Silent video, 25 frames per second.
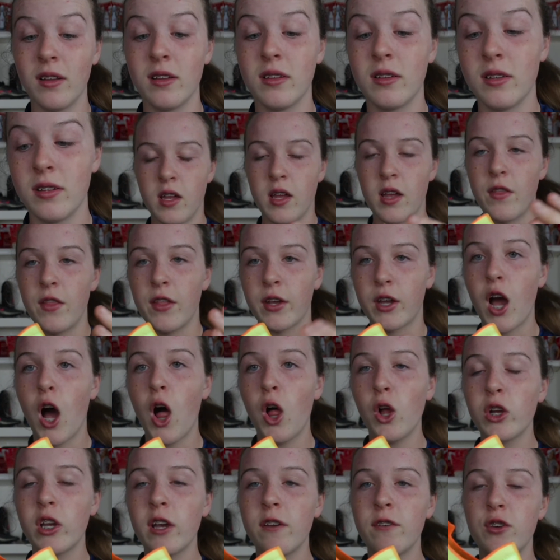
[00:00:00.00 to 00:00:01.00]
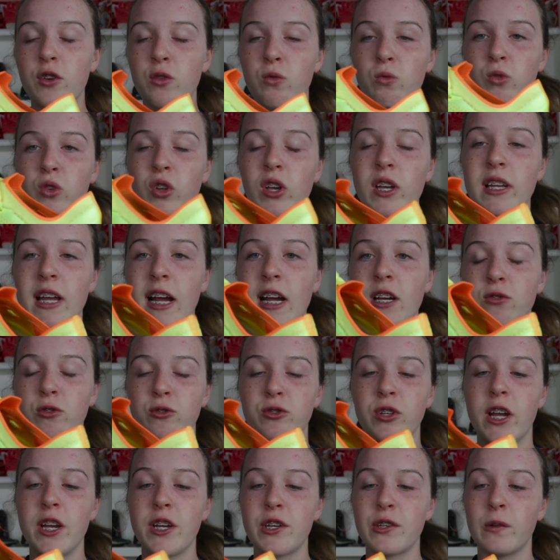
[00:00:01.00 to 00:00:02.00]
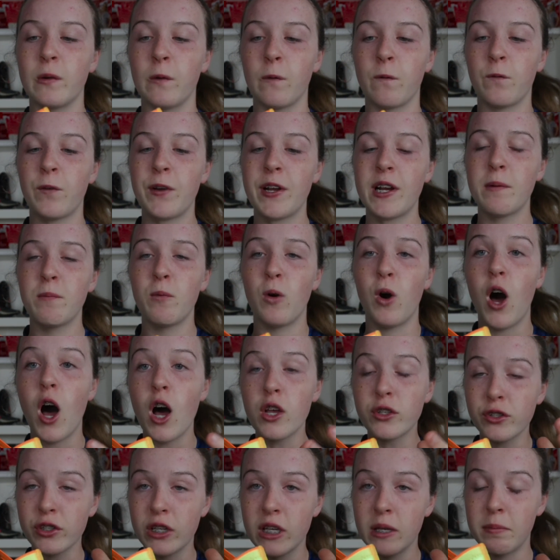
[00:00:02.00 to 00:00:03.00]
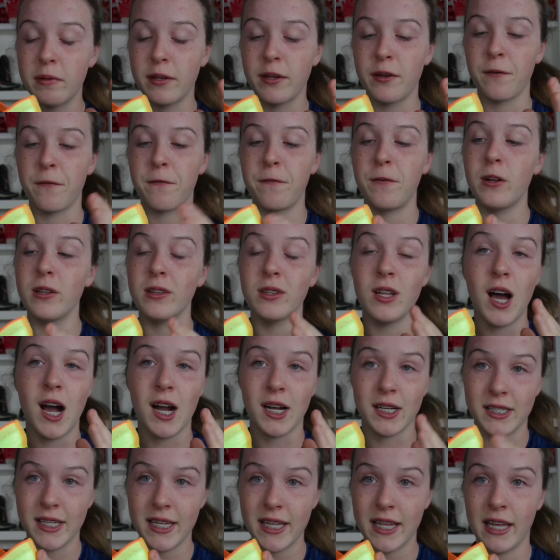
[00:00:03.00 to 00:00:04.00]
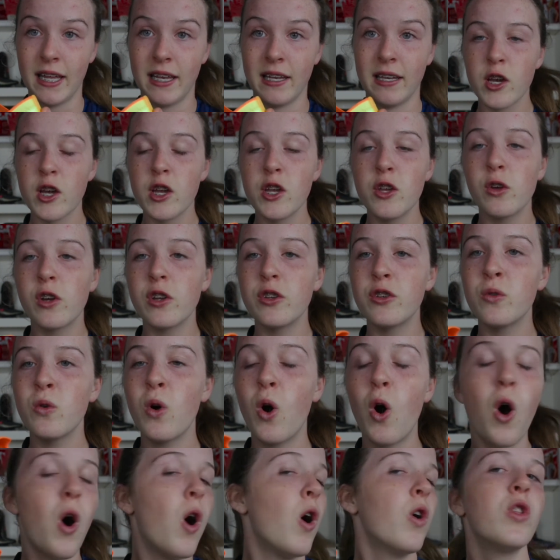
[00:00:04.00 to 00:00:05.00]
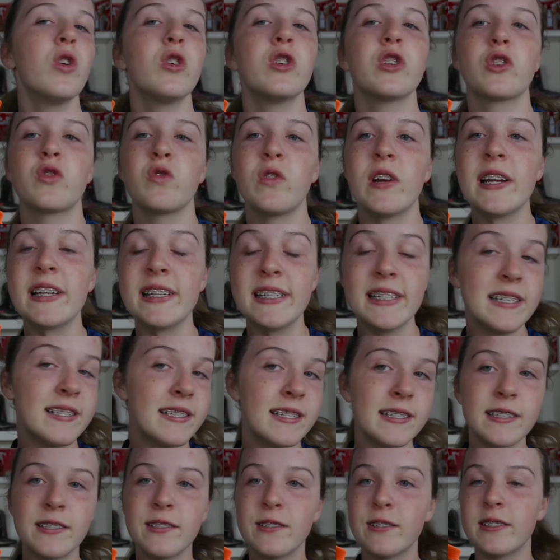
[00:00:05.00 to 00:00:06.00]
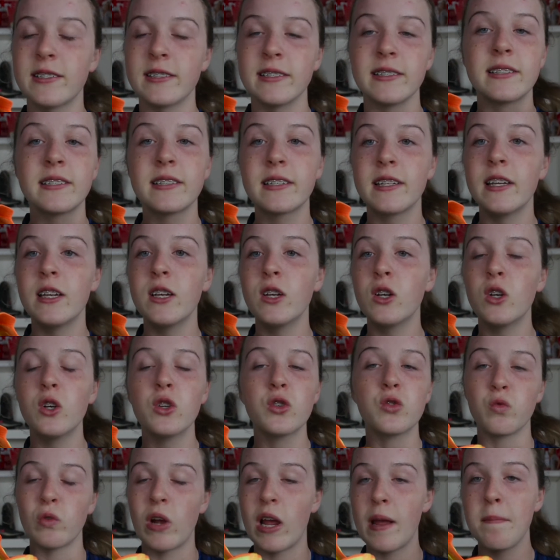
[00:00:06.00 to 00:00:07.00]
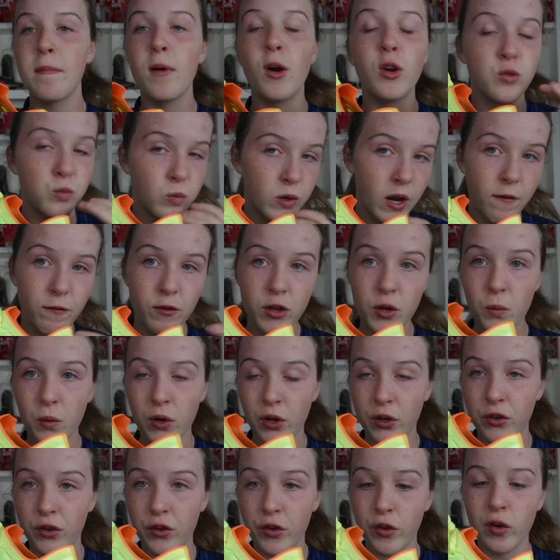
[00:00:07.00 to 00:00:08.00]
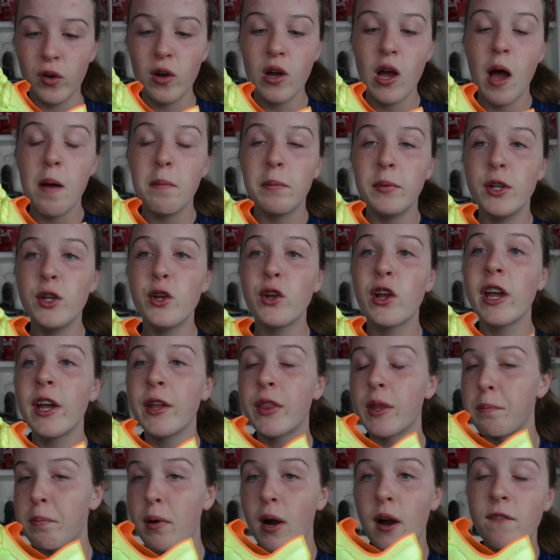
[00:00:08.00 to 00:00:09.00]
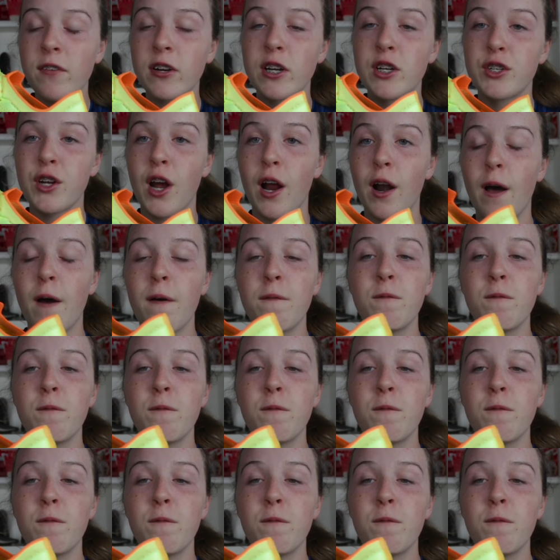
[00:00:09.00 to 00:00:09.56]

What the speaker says: The color gives you really nice rotational freedom while also keeping your foot locked in. You can do all those crazy scissors and skills, rainbows, whatever you want to do, but then you can get the perfect shot off with